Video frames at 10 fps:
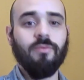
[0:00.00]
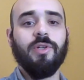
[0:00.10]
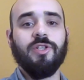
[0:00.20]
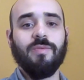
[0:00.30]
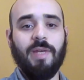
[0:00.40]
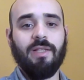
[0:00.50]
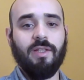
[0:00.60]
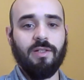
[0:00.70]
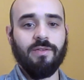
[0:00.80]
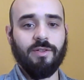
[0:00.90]
which is mainly
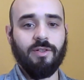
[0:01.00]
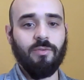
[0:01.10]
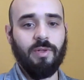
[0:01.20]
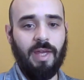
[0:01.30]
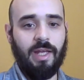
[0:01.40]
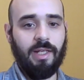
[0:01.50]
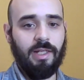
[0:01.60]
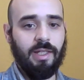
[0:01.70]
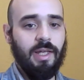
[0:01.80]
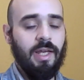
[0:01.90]
concerned with editing